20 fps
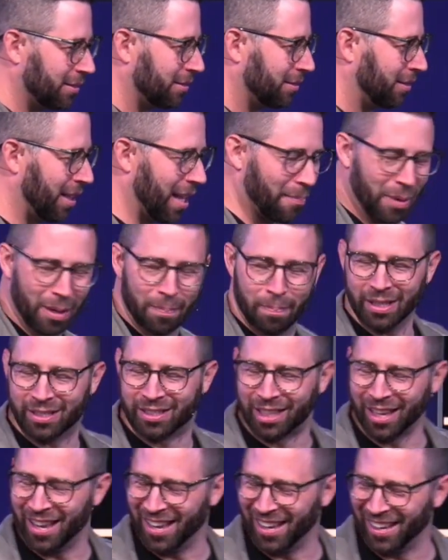Let me be
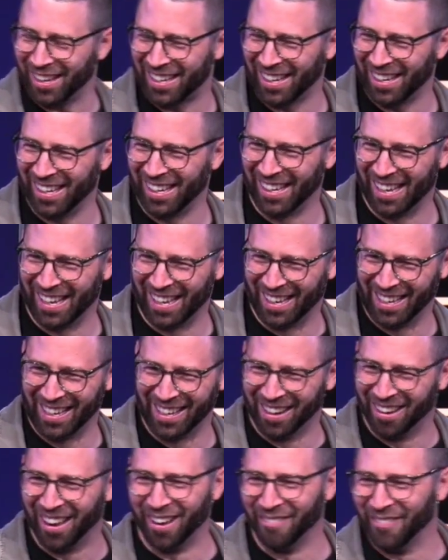sick. You
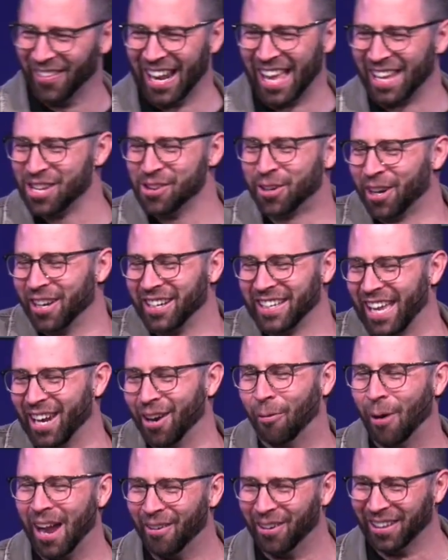know what I mean? Like, you couldn't get
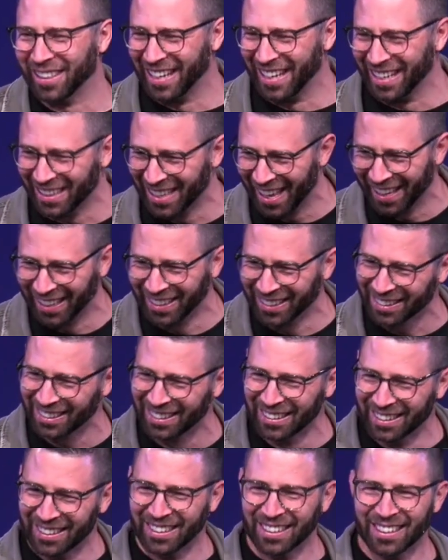away with anything.
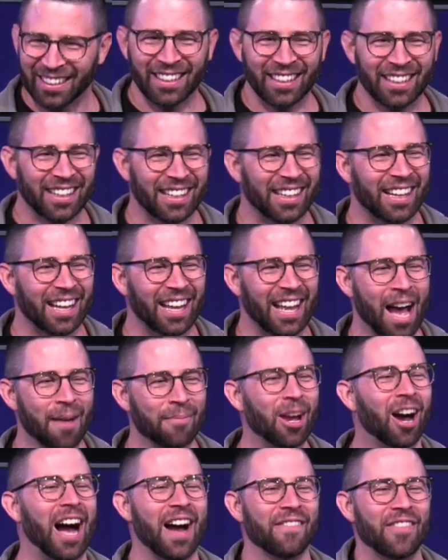How many
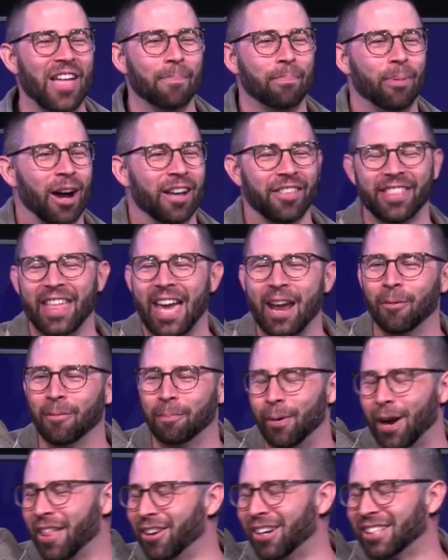of y'all have that brother? Brother or